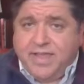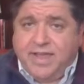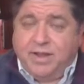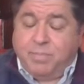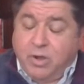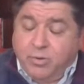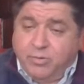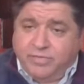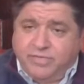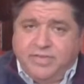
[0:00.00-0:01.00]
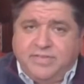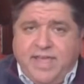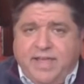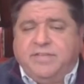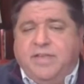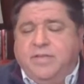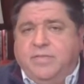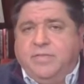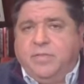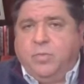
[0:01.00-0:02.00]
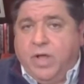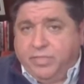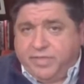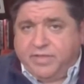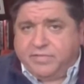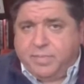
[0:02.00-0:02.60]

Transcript: and opposed taxing the wealthiest